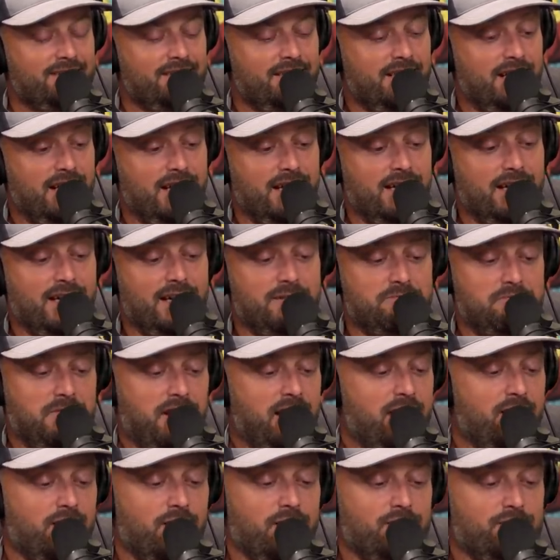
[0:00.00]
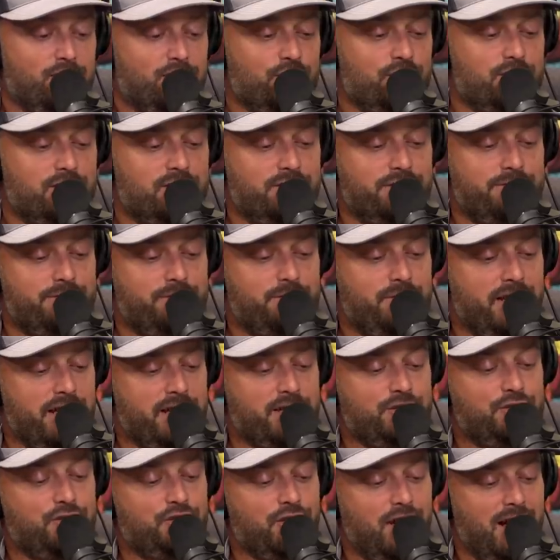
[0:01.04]
I don't know. Just
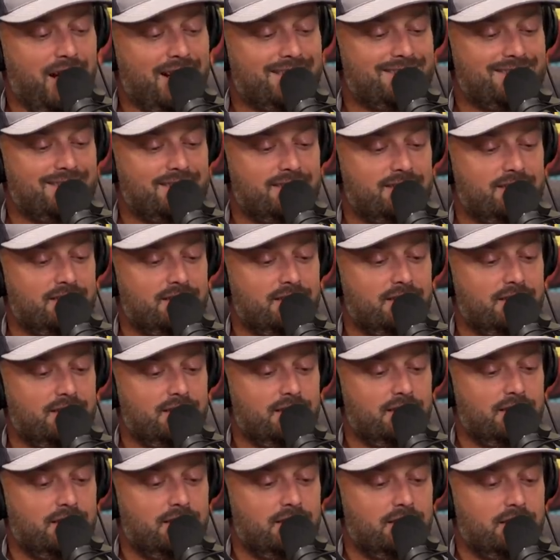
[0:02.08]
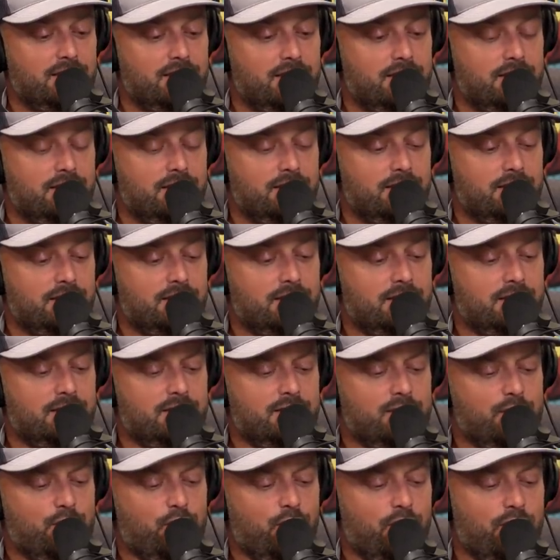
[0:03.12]
taking shots.
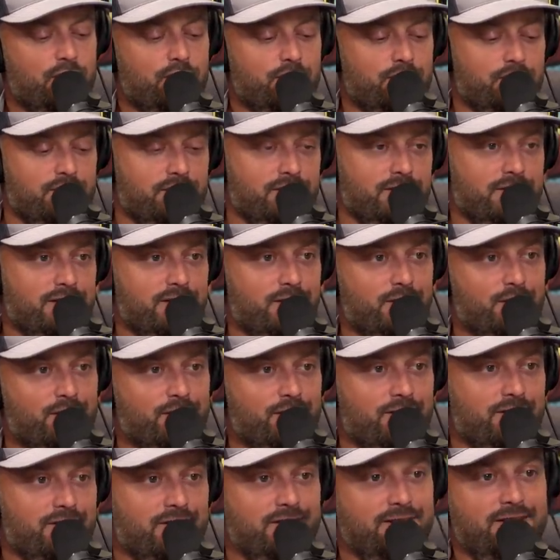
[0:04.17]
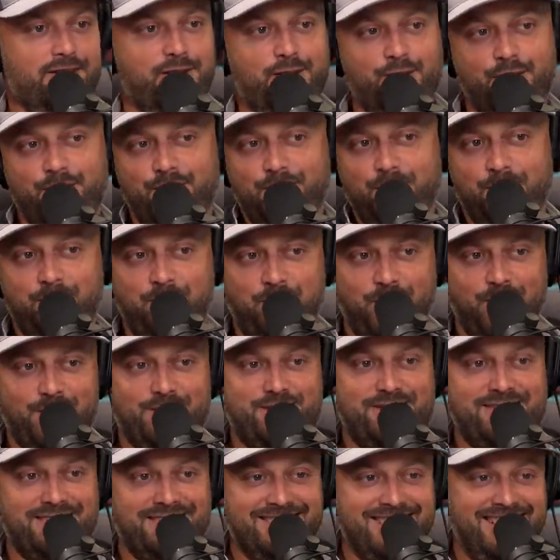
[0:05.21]
Your
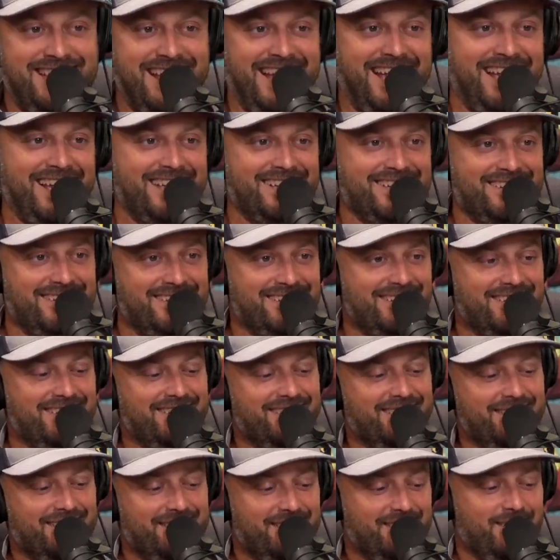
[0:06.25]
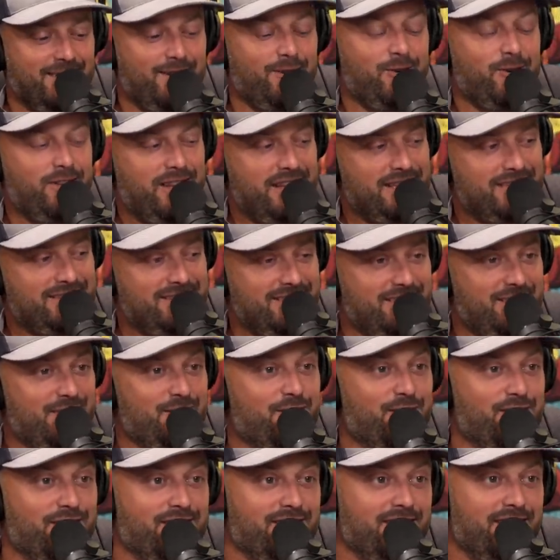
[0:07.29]
person can't. What do they say?
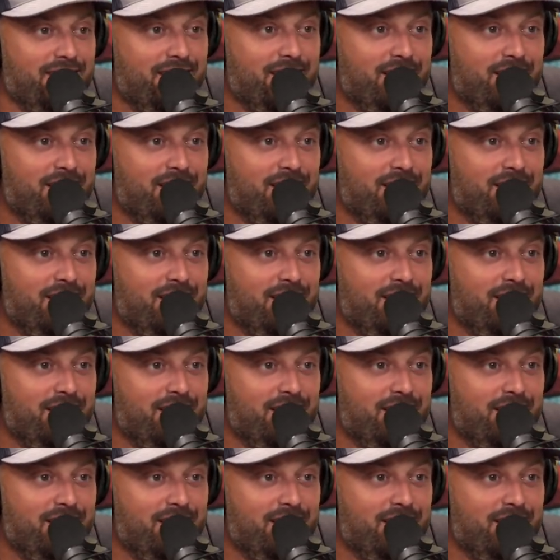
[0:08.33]
You're